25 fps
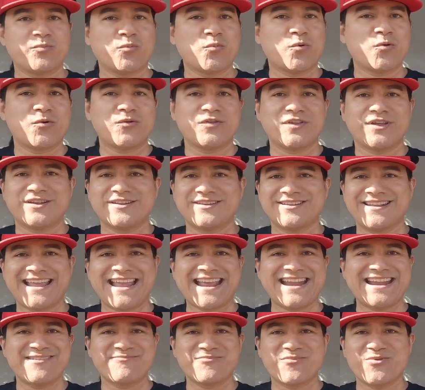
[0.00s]
more than
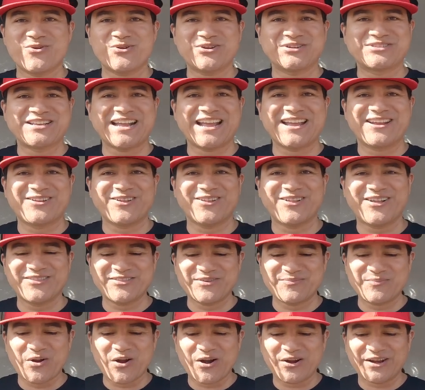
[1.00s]
any motorcycle on
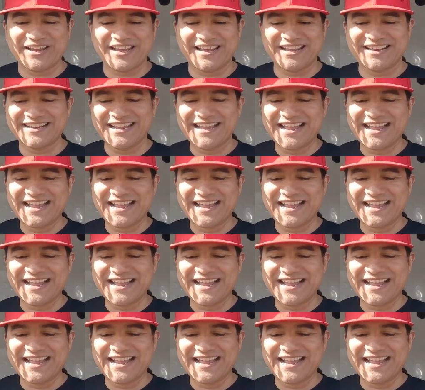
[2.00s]
the market.